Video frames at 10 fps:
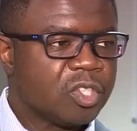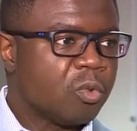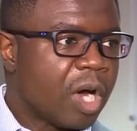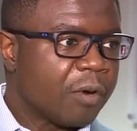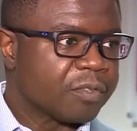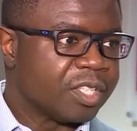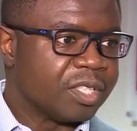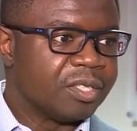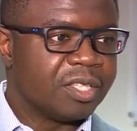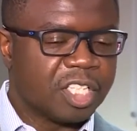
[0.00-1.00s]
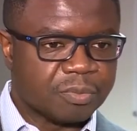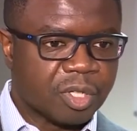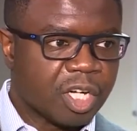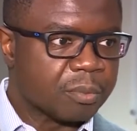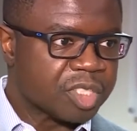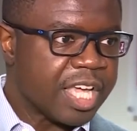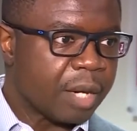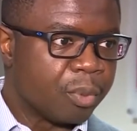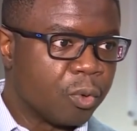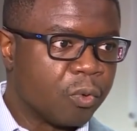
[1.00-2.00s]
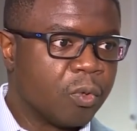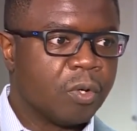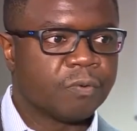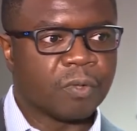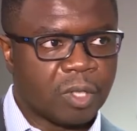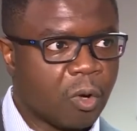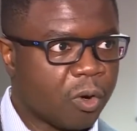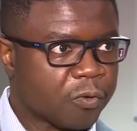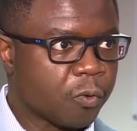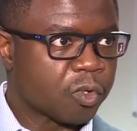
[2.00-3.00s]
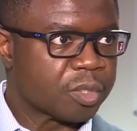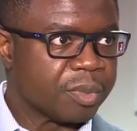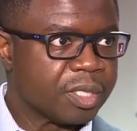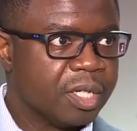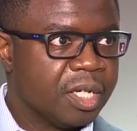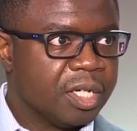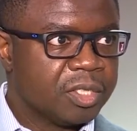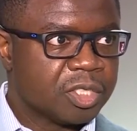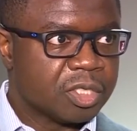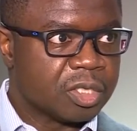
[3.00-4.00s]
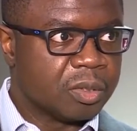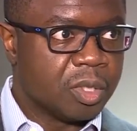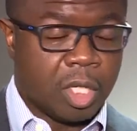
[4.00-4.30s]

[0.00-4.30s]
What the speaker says: Too often, it's become taboo for law enforcement to